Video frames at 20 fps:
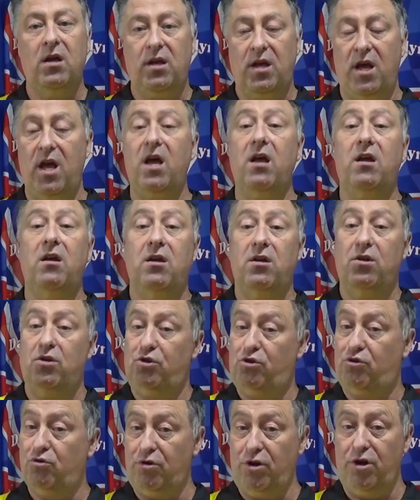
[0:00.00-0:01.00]
Yeah,
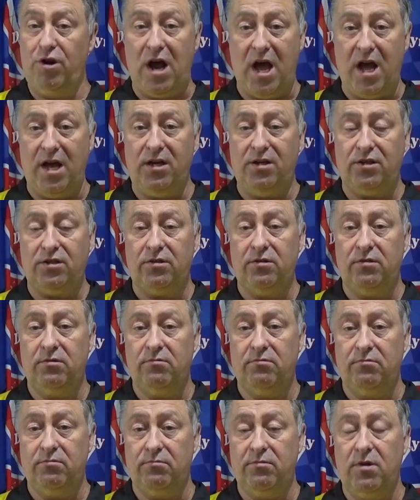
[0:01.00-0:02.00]
shut your eyes,
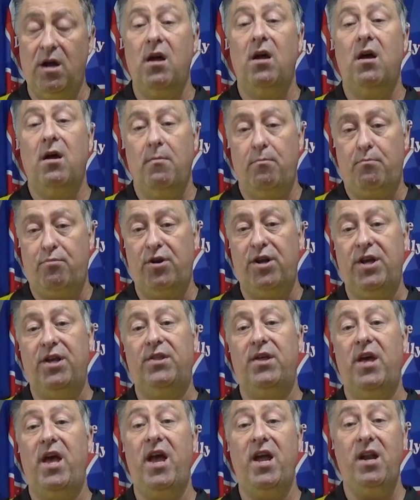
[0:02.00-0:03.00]

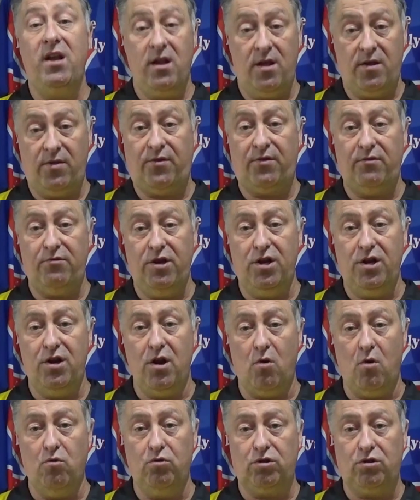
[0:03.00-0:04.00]
breathe in through your
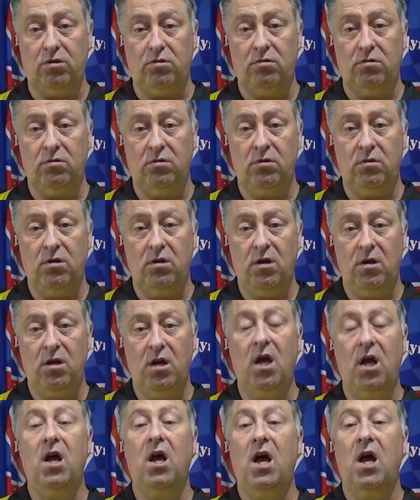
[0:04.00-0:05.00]
nose
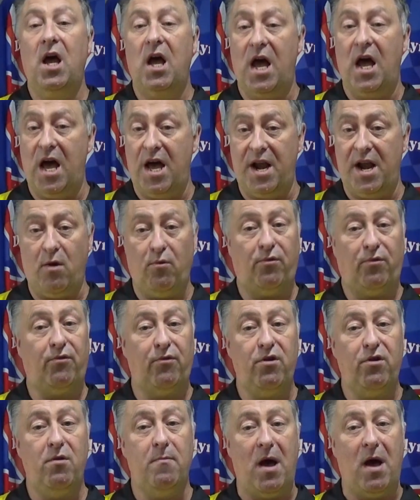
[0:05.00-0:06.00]
and out
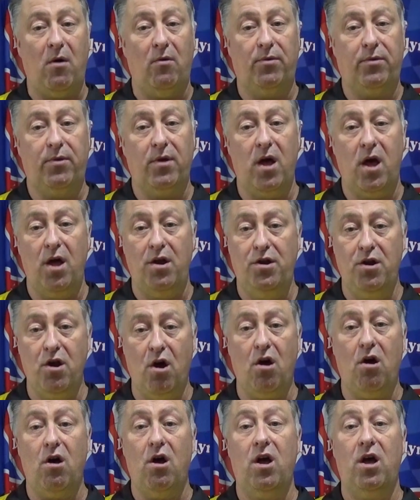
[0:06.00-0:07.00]
through your mouth. And
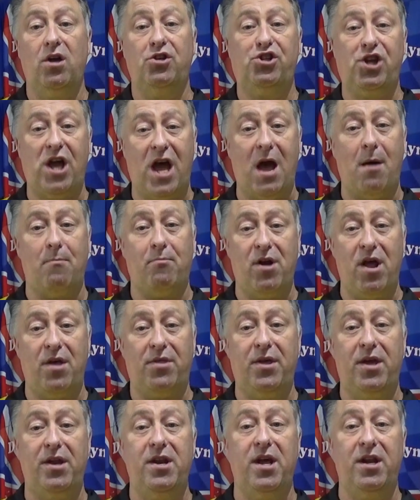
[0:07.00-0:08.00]
not a sharp
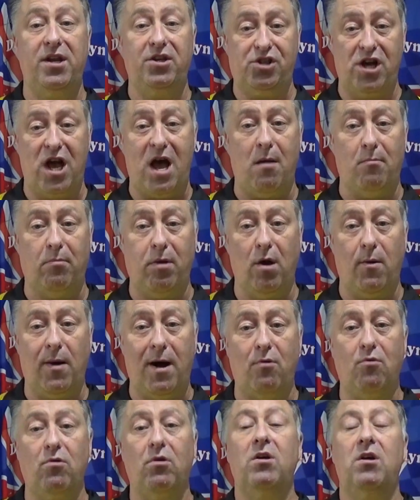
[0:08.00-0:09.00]
breath in and a sharp blow
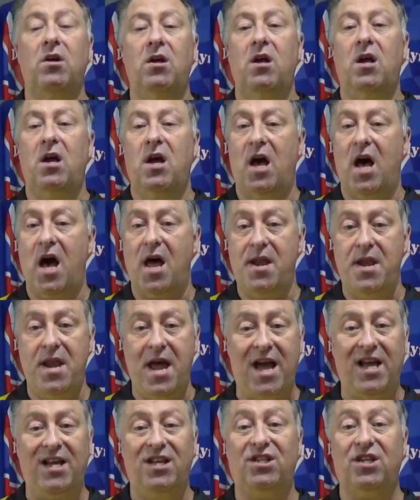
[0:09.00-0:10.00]
out. A
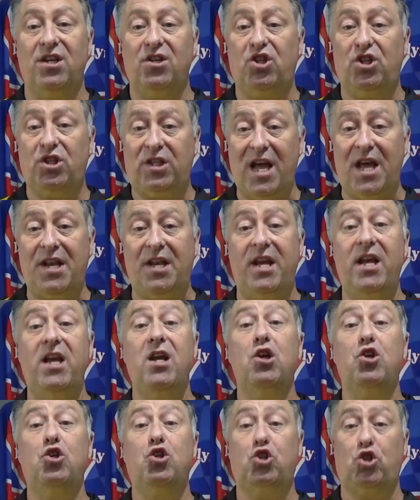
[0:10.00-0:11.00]
nice,
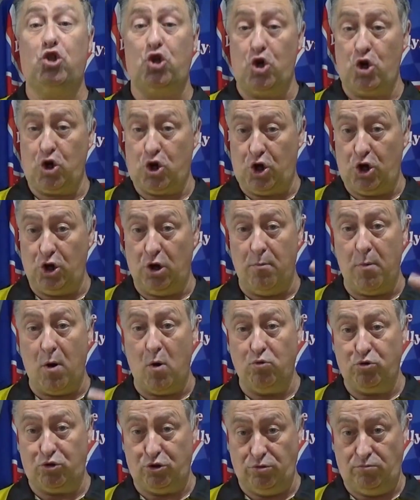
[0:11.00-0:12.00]
steady, circular
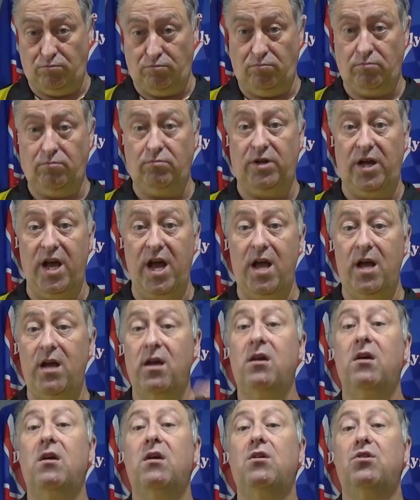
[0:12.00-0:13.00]
motion. Yeah?
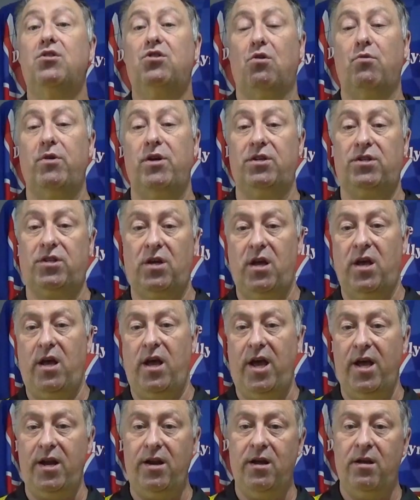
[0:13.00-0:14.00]
So it's
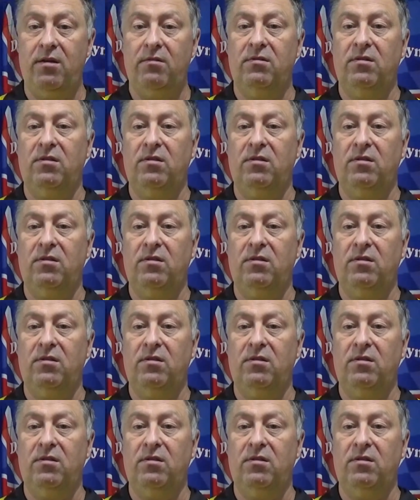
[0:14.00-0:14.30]
in.